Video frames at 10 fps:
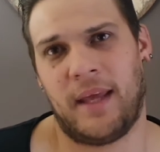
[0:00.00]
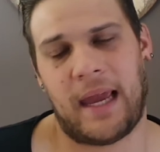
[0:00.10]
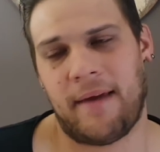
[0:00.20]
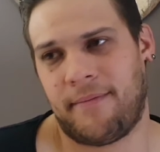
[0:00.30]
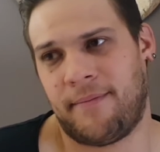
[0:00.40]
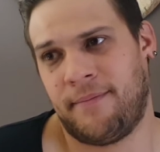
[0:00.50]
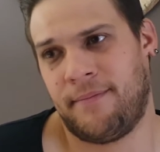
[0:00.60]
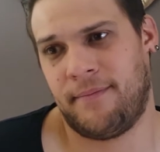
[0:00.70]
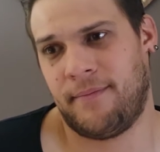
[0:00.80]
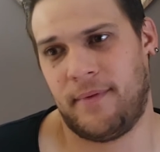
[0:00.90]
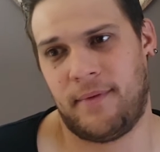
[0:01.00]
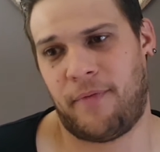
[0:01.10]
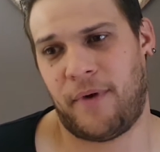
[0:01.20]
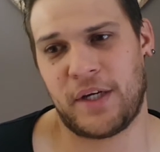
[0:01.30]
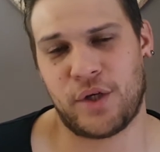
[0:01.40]
gave the
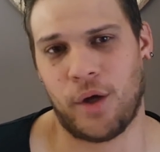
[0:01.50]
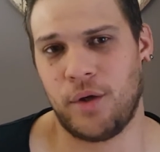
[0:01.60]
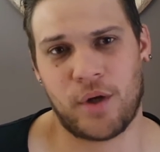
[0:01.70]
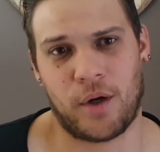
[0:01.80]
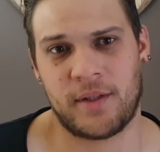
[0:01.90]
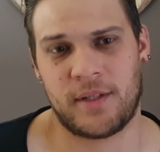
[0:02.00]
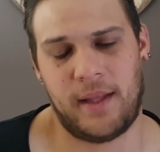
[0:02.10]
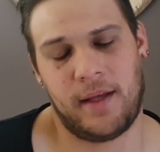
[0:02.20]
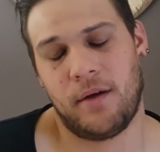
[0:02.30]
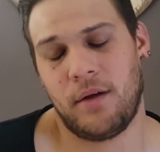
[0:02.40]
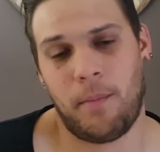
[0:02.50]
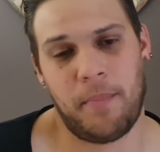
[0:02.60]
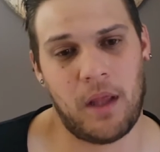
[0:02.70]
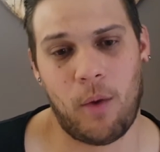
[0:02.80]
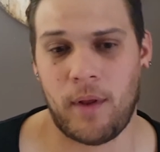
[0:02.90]
French no chance, and they turned up
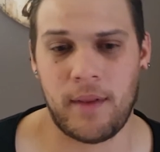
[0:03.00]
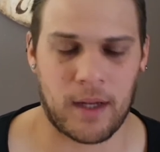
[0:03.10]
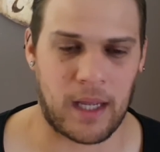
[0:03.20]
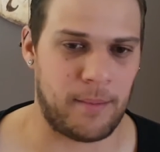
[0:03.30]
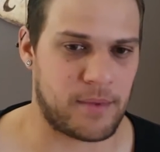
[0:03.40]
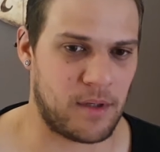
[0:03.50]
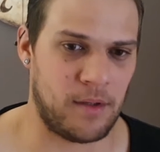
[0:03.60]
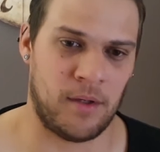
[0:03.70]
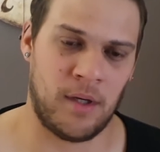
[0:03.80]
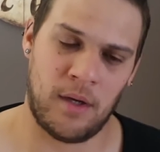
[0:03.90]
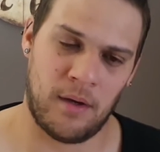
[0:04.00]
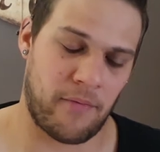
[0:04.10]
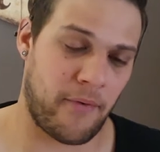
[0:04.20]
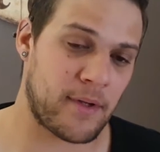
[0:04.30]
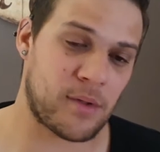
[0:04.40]
and they won that game. So
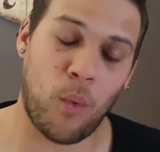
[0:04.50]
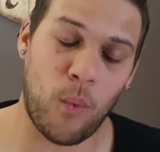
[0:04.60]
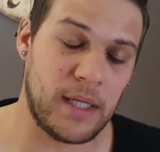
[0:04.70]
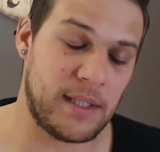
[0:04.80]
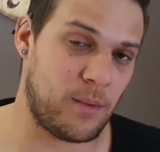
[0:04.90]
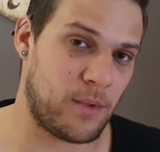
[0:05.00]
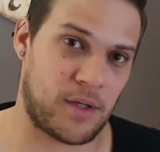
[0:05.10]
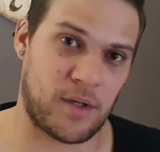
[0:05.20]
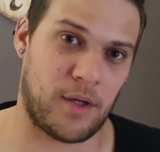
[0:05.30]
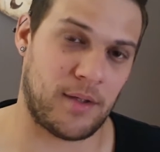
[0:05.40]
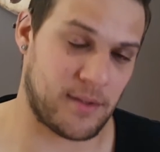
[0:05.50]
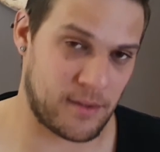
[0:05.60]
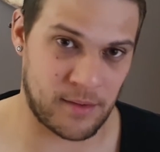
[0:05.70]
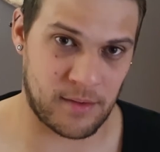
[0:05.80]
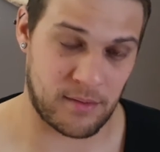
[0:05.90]
France always in with a
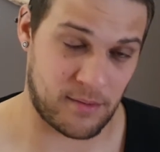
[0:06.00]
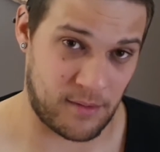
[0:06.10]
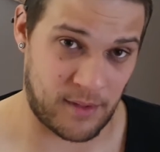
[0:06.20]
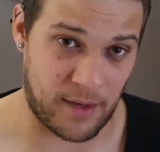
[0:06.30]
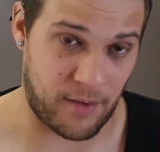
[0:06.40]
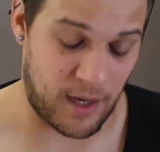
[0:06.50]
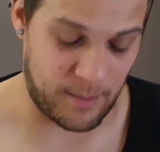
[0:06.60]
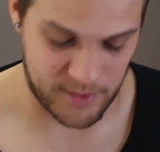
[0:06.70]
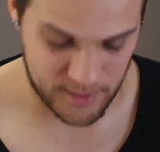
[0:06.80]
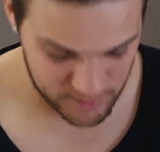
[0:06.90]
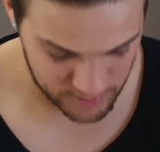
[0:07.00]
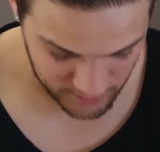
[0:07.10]
chance. And that rhymes.